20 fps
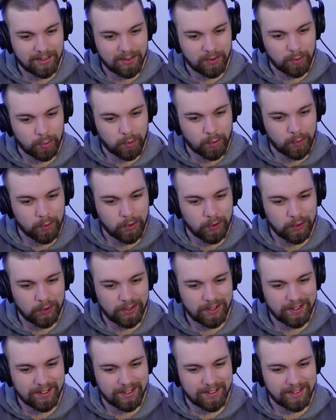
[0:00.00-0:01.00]
Woo woo.
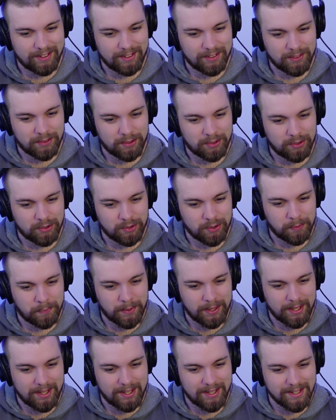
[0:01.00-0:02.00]

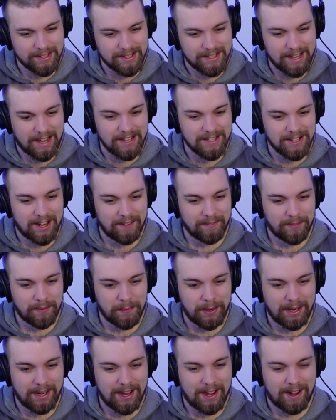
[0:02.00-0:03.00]
Drippy, it's daytime for
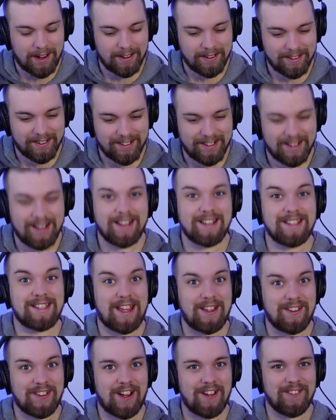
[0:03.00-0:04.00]
me now
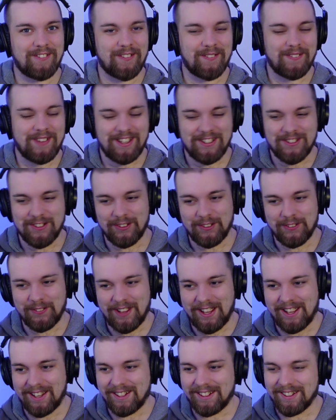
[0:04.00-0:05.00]
daytime for me too,
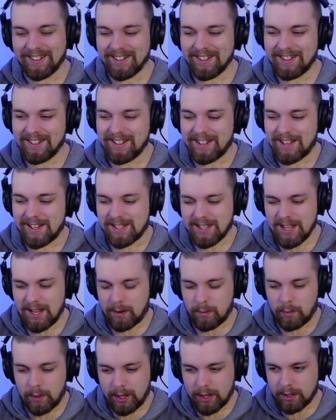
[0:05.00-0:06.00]
man. It's
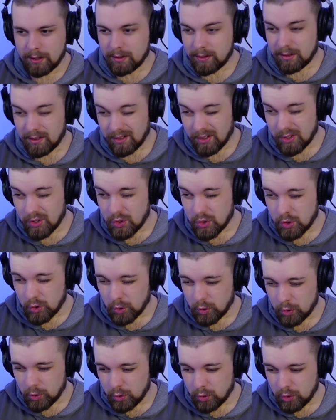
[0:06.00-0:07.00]
like wait,
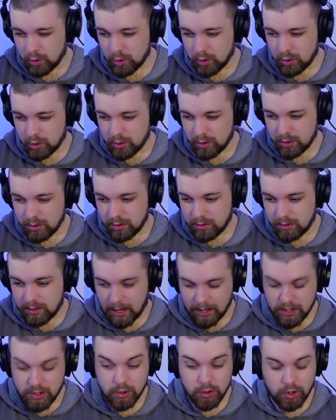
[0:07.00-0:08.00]
two
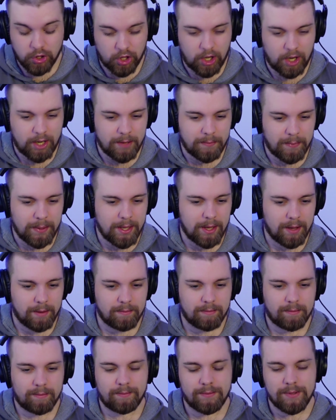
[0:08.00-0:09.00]
yeah two thirty p.m.